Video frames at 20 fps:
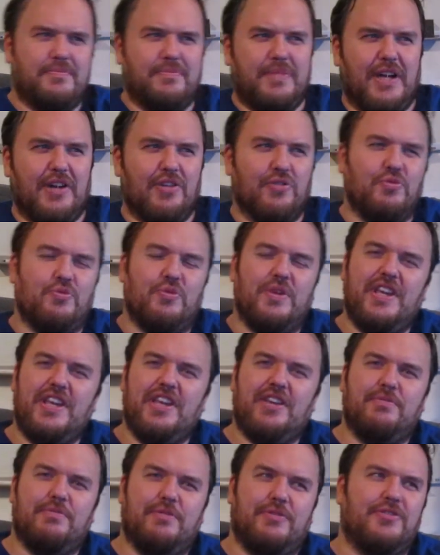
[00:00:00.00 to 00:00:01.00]
about a
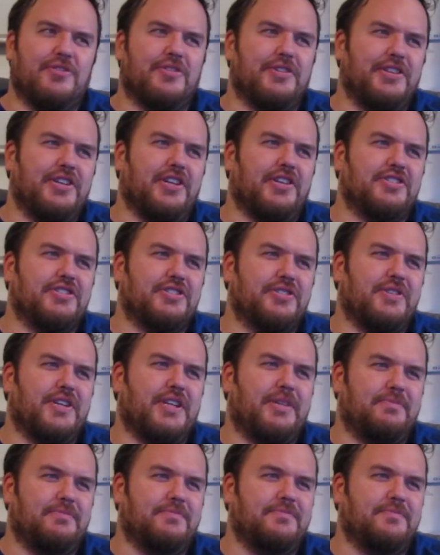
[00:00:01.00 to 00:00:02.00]
week before y'all showed
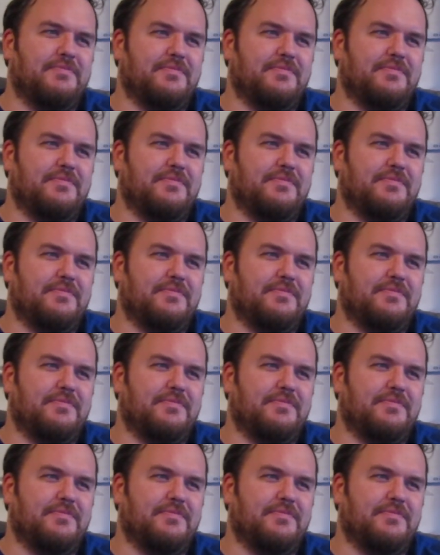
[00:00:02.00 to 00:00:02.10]
up.